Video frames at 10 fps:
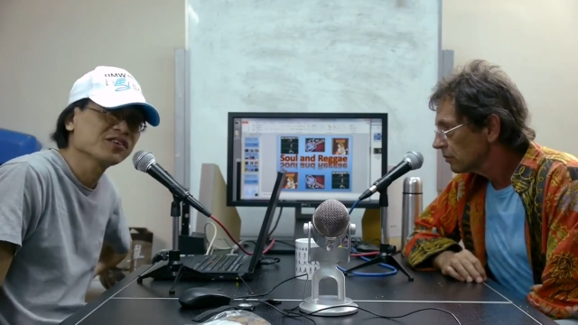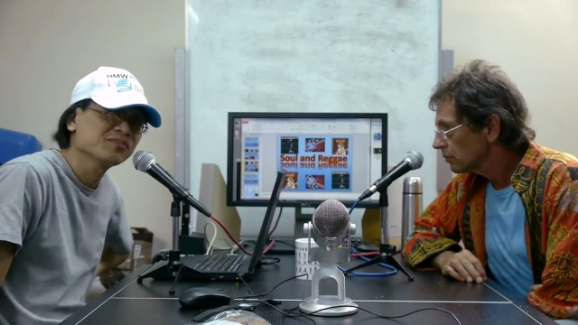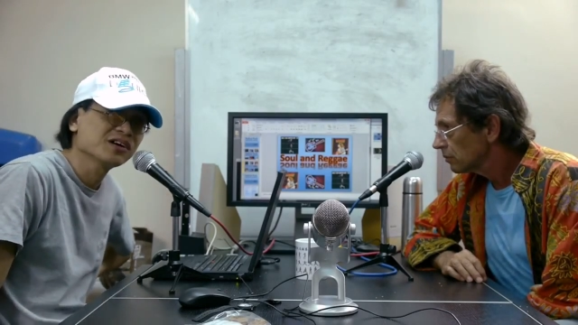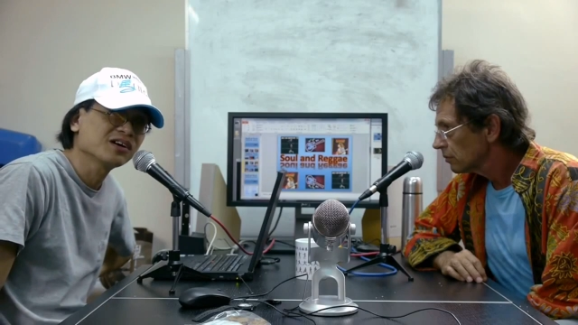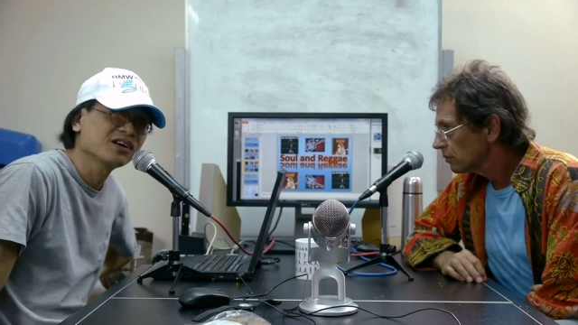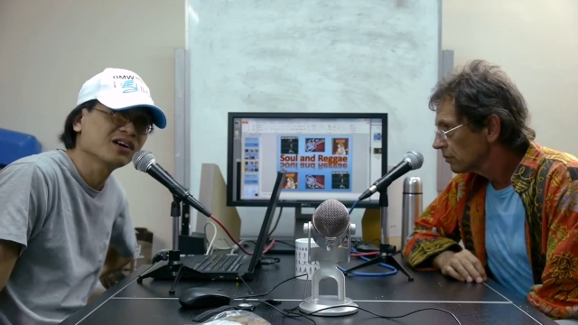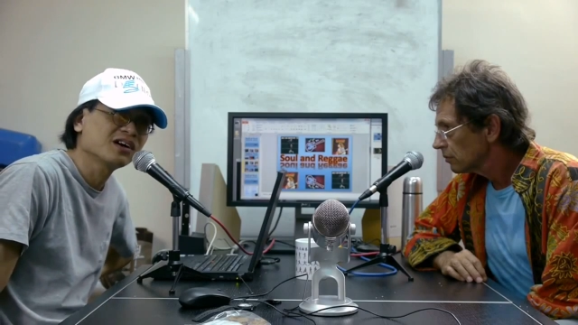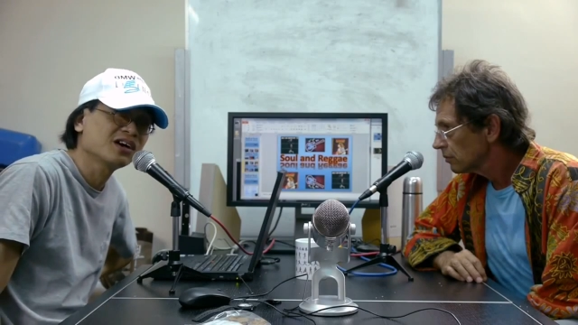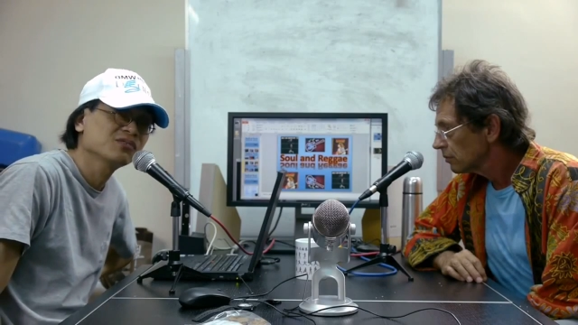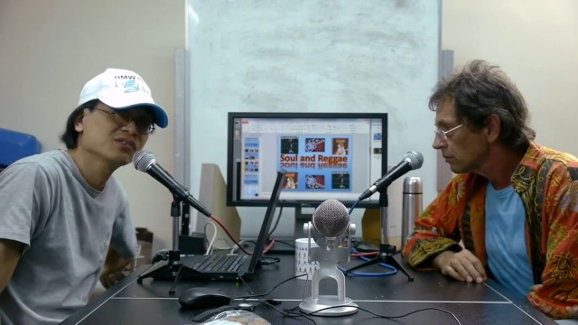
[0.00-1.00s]
Speaker 1: um,
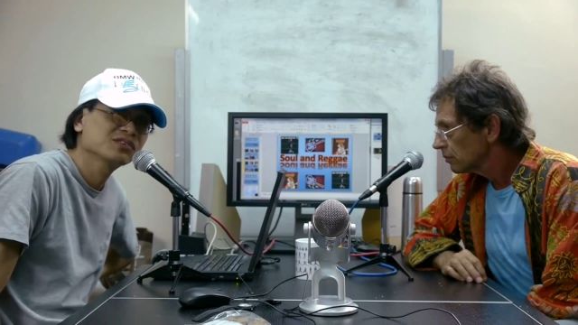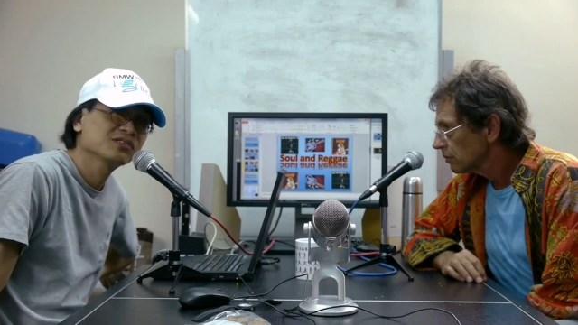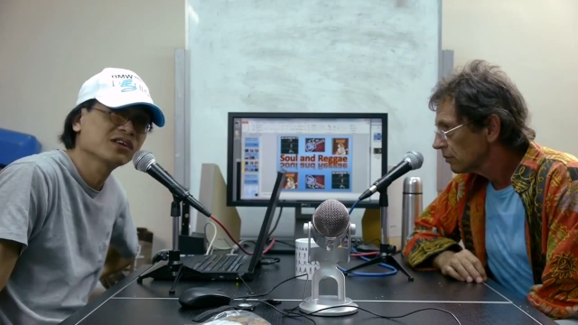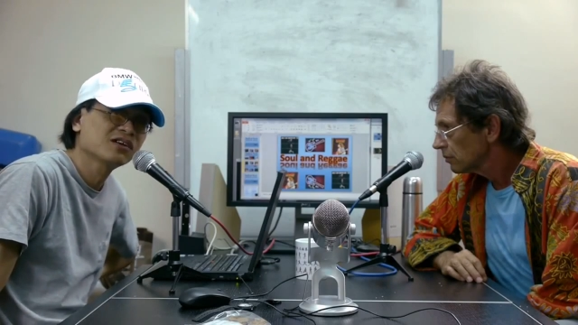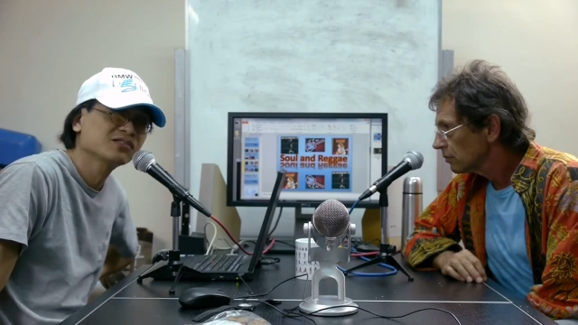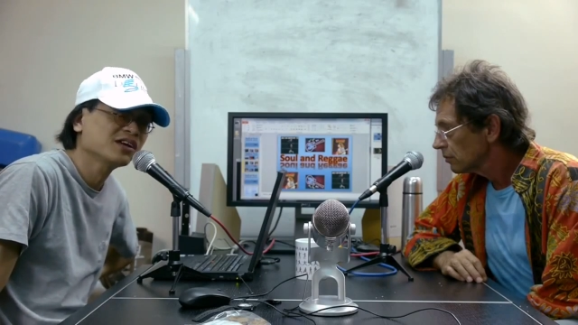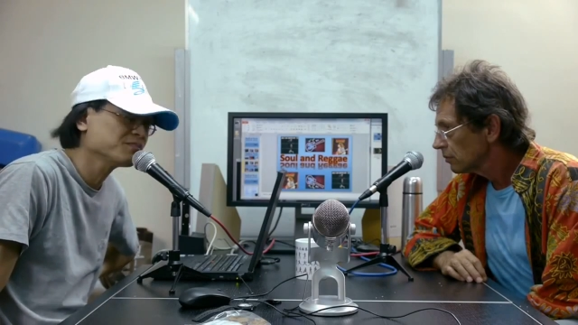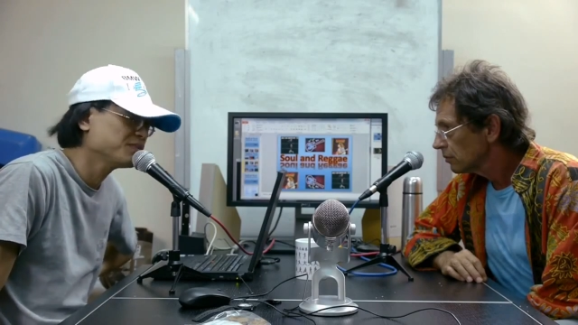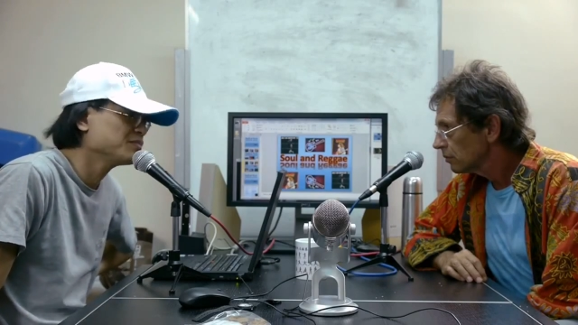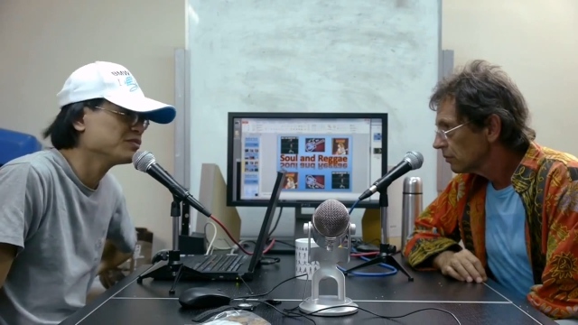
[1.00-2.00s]
I would tell
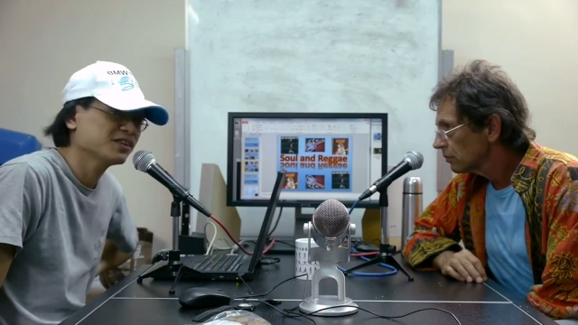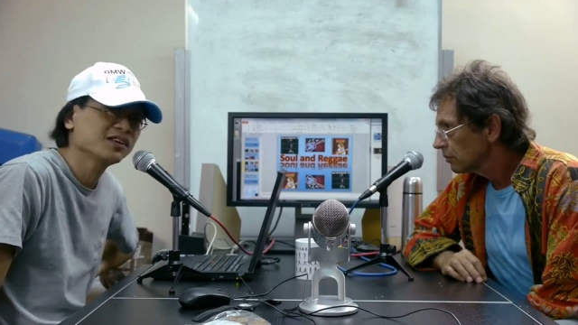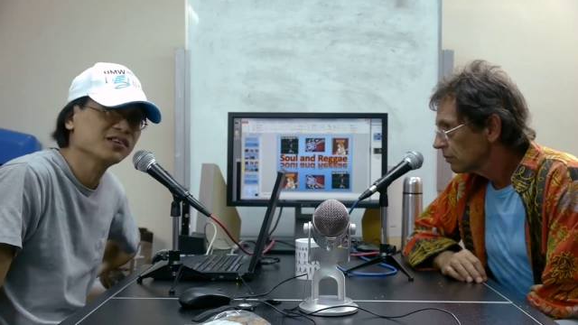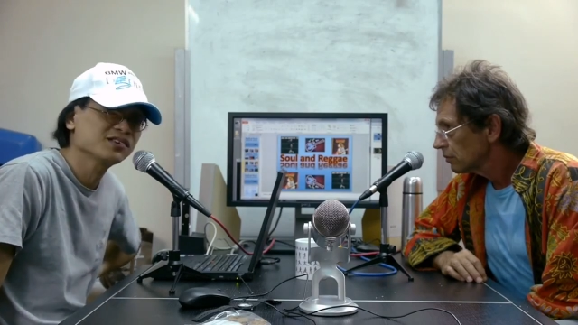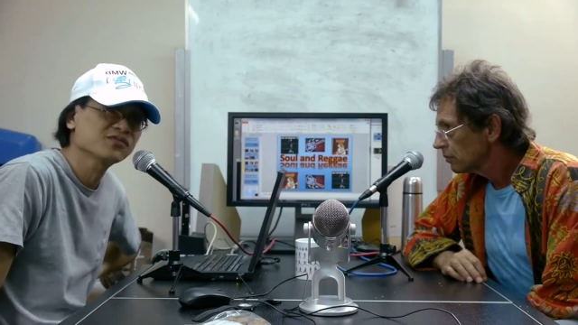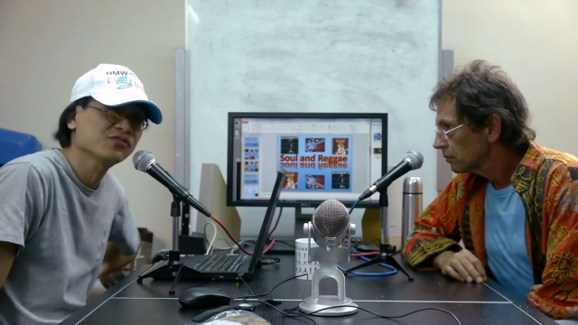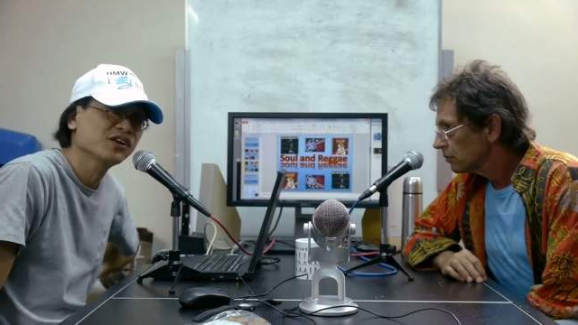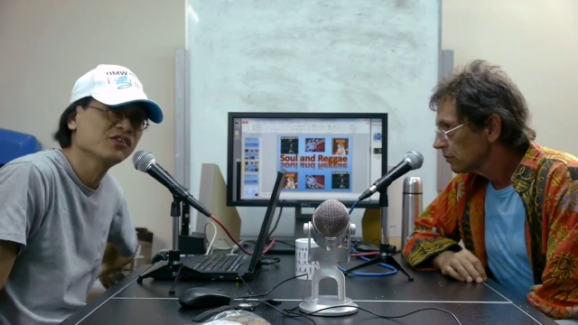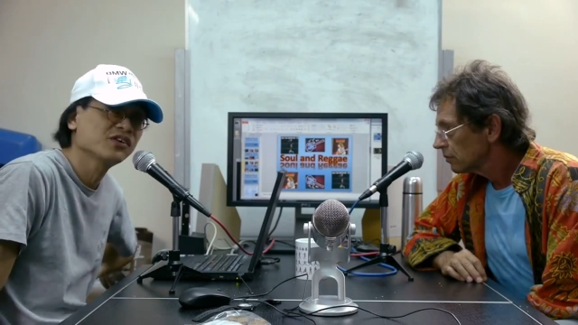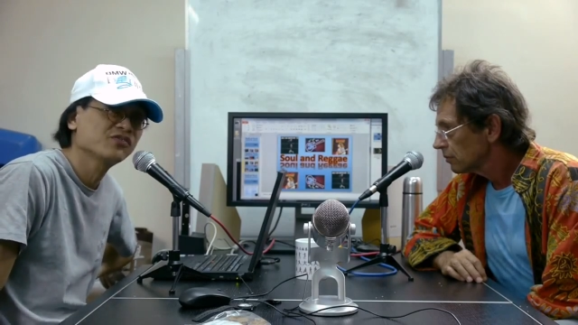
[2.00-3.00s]
young people that is a
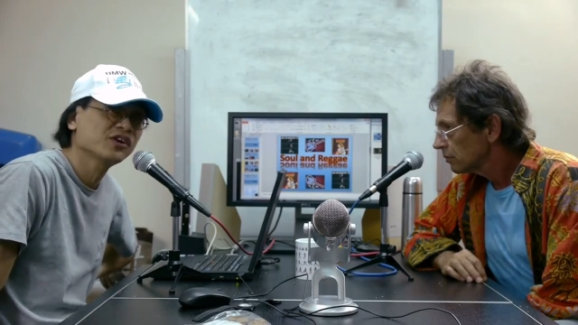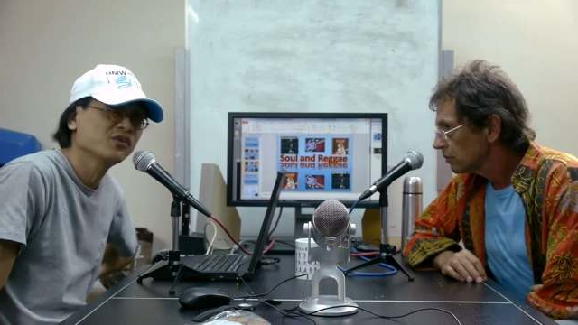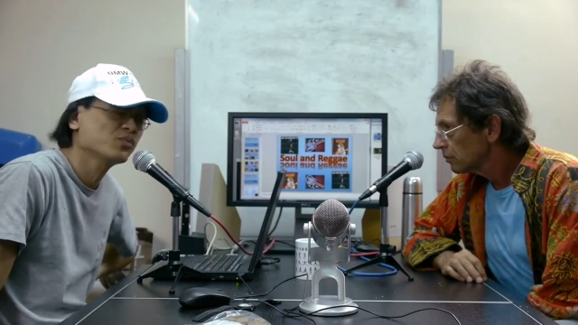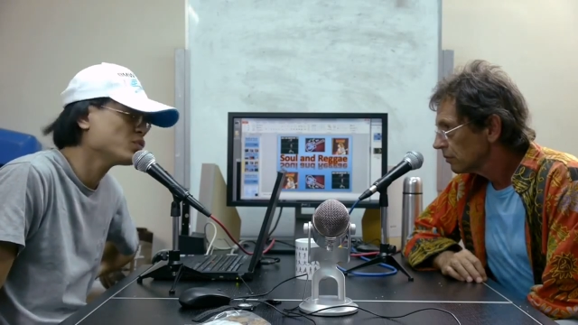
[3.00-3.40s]
very very